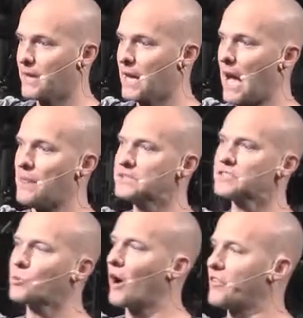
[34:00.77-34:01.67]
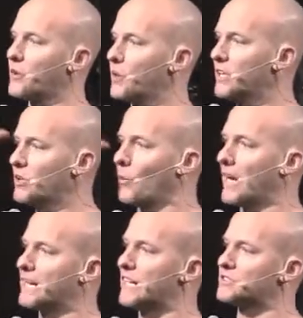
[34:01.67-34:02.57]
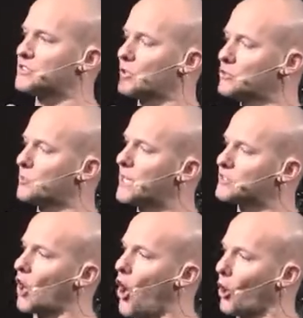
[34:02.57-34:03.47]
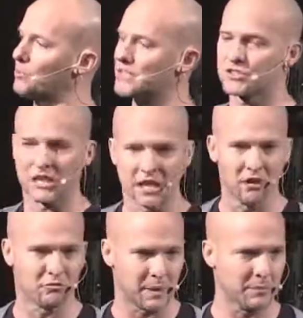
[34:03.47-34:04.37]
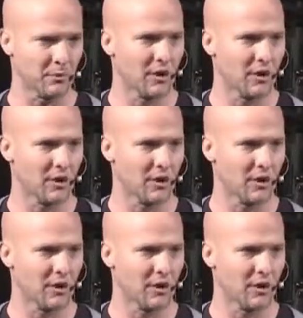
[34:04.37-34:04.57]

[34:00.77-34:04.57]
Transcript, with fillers: And this is where I think we need to recognize that social media is a hard place to love people.